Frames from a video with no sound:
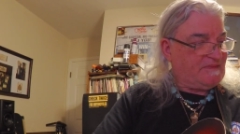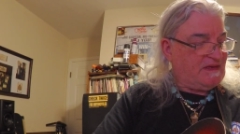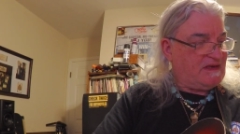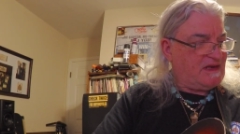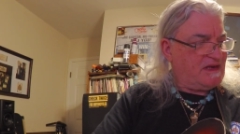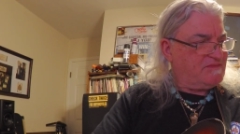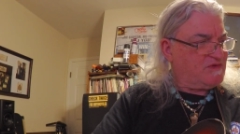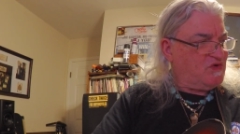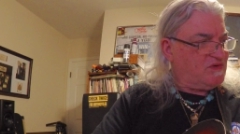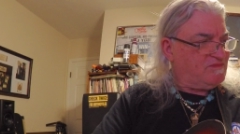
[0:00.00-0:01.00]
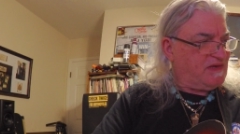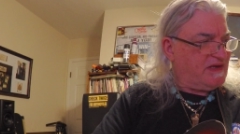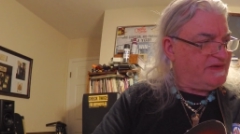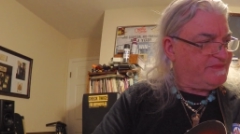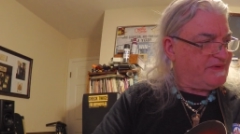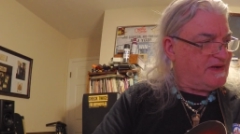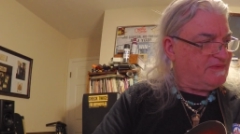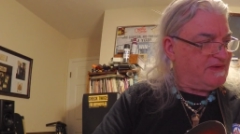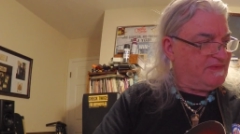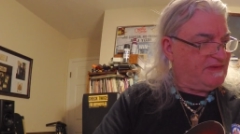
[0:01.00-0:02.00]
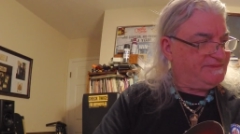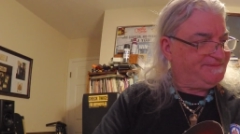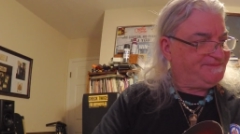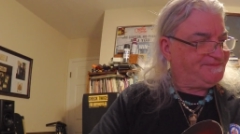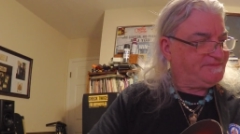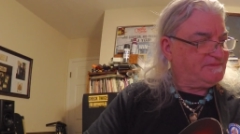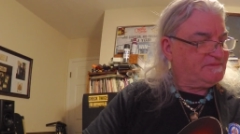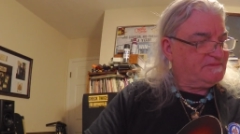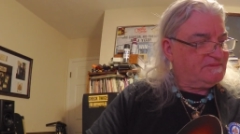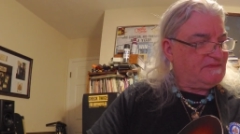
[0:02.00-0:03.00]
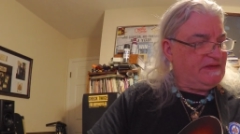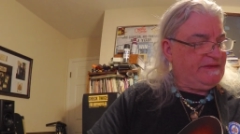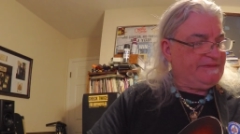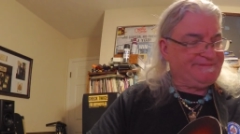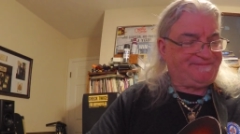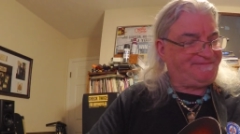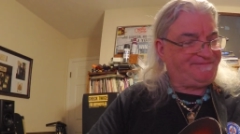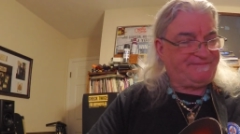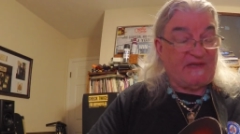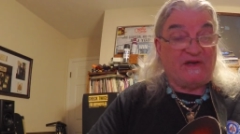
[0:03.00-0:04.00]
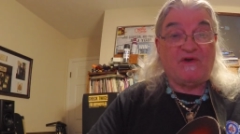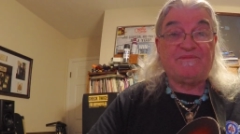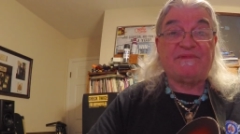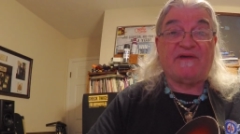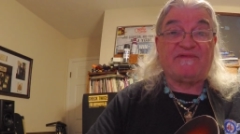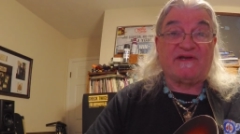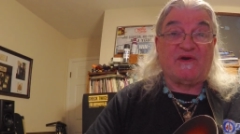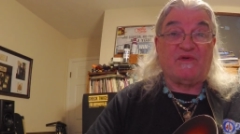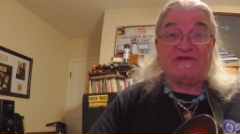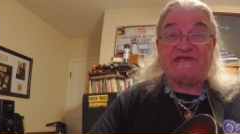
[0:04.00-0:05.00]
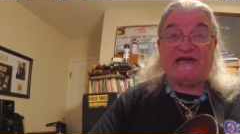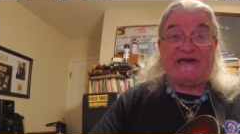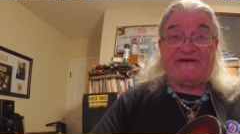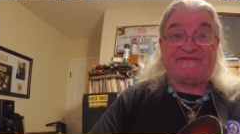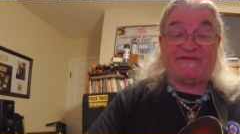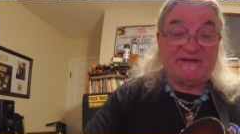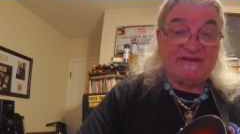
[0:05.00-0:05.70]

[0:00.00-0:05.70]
and I am going blind probably, but um, I know I'm definitely going deaf.